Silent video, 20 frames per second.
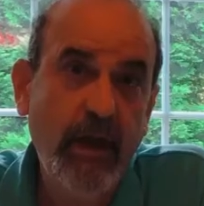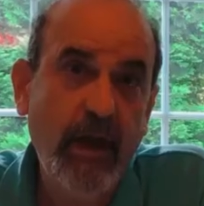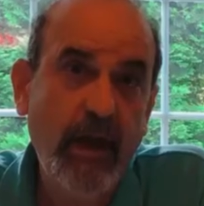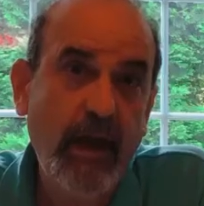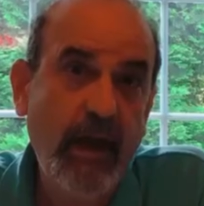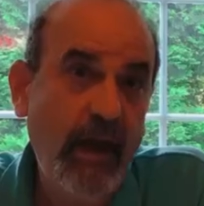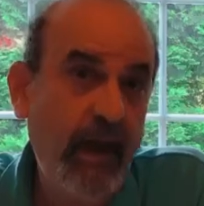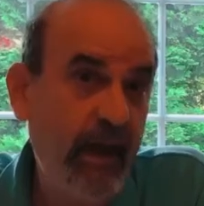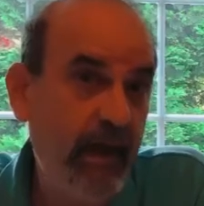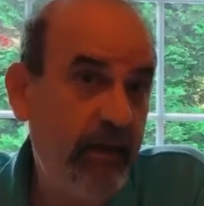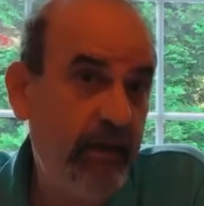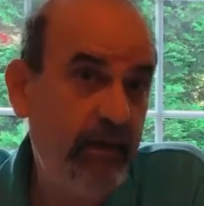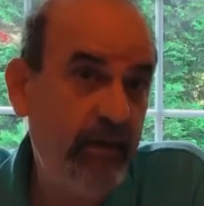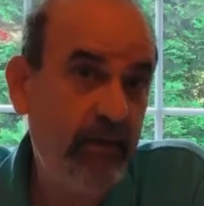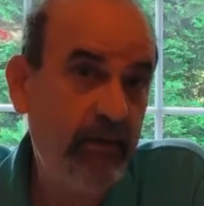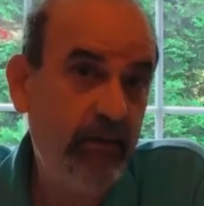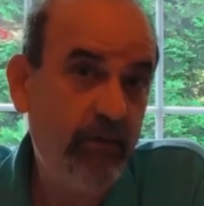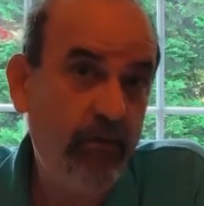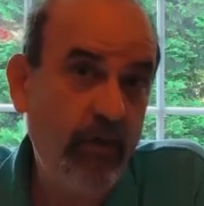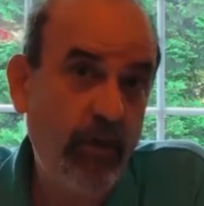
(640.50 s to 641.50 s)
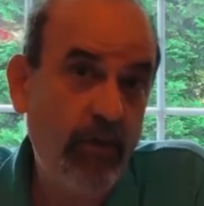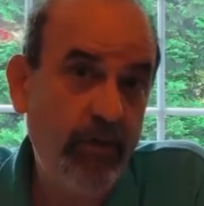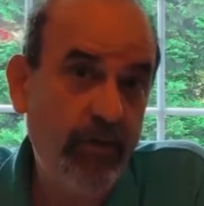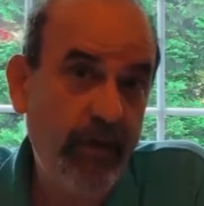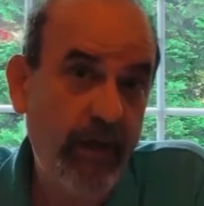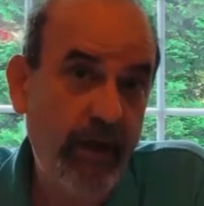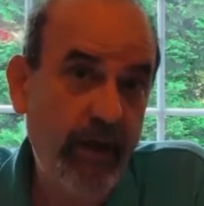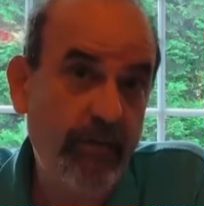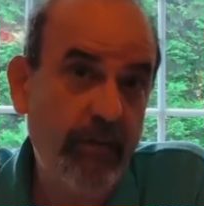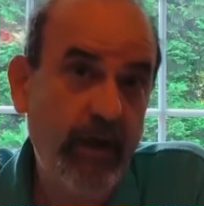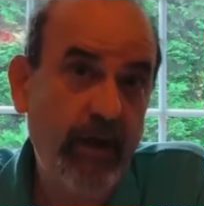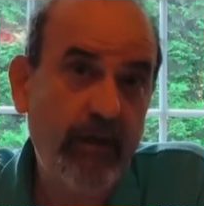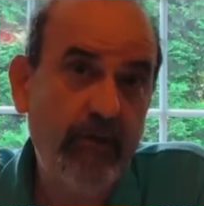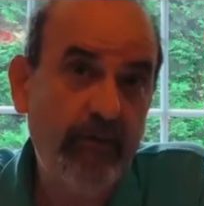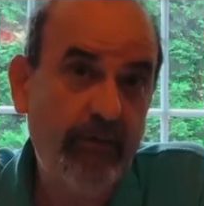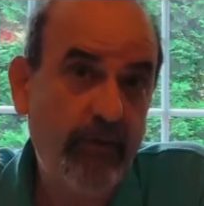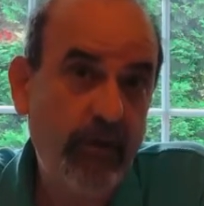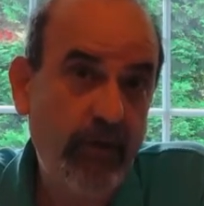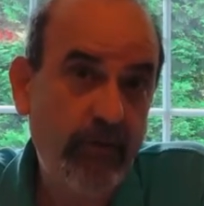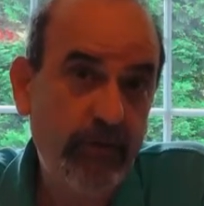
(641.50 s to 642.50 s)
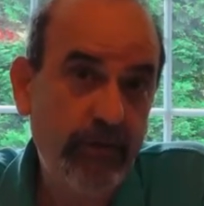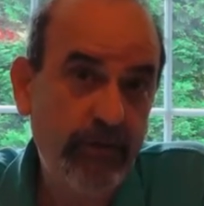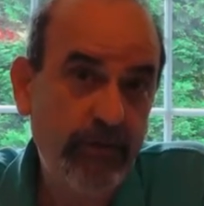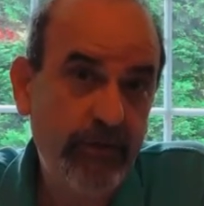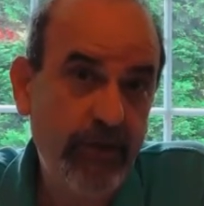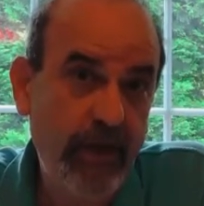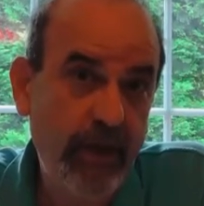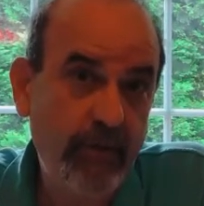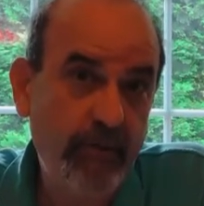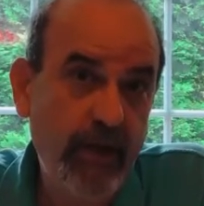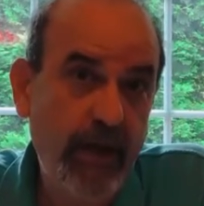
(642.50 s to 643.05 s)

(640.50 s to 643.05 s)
and grow them and flourish them.